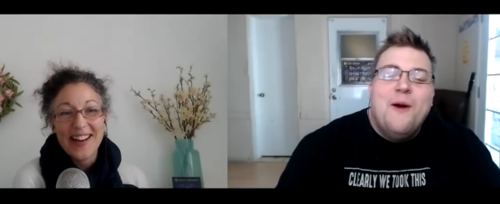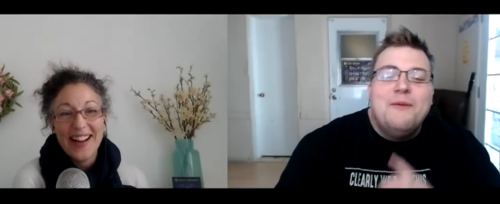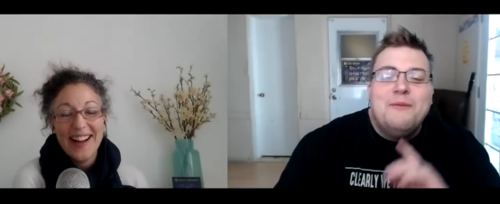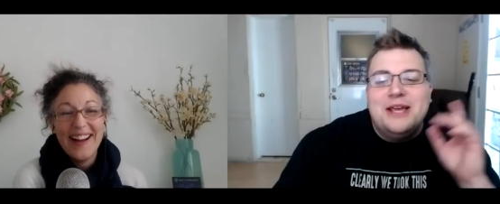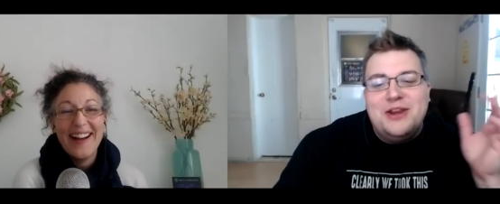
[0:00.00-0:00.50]

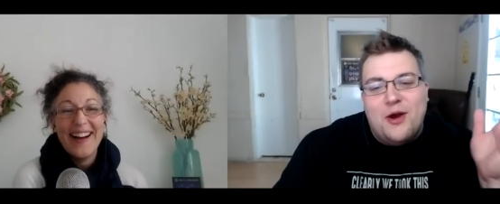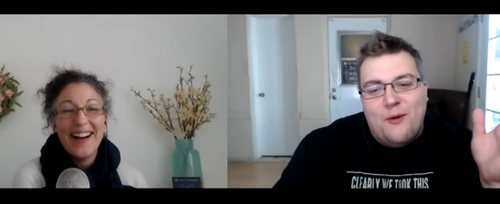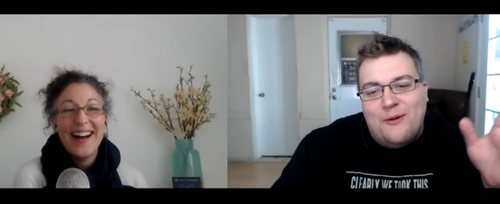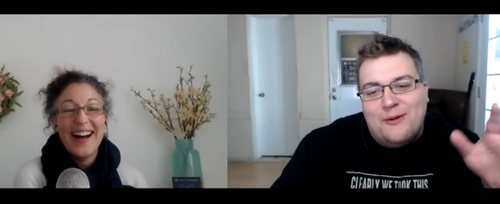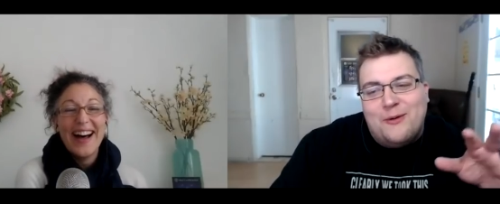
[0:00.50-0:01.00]
Speaker 1: or you
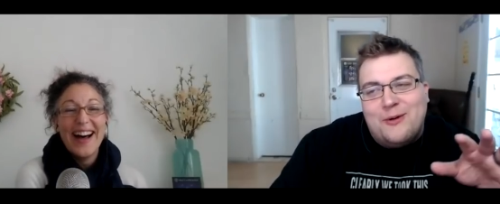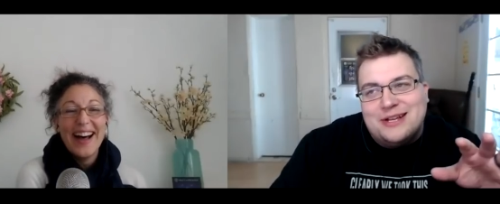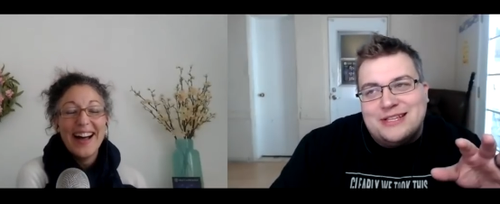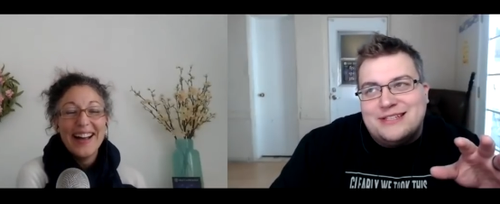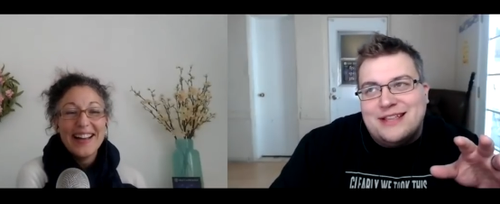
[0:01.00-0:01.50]
know, or or
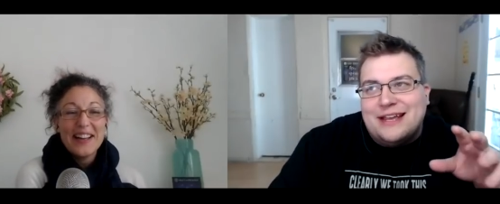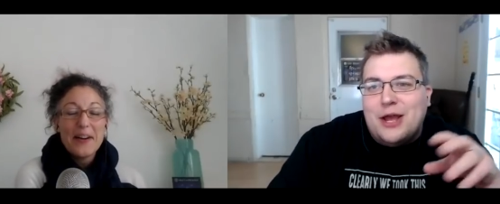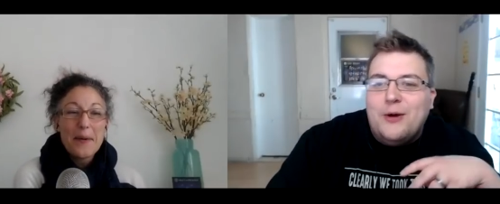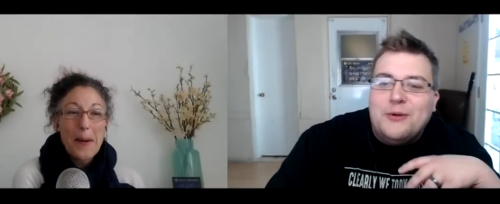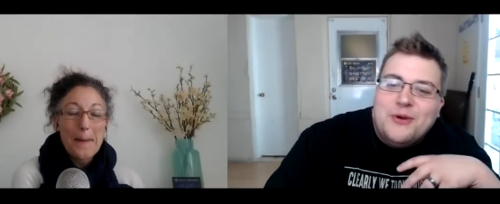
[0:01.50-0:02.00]
it's like
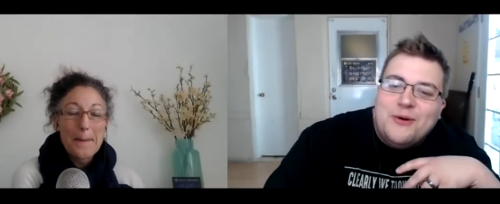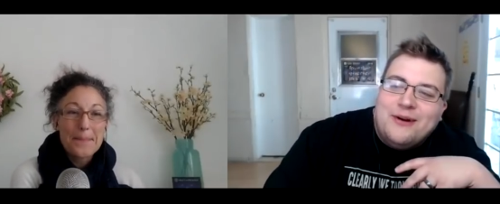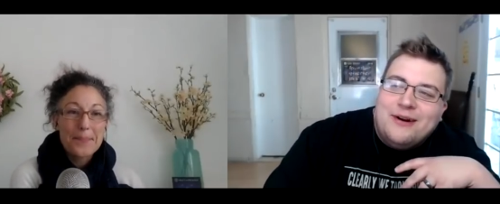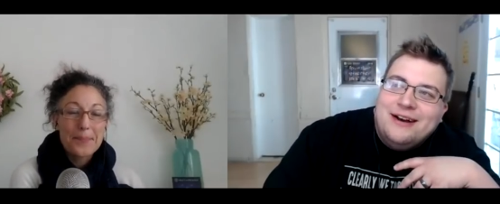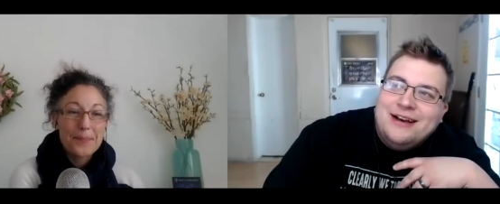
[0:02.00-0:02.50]
oh
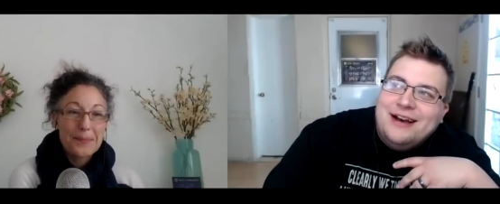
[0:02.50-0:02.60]
you're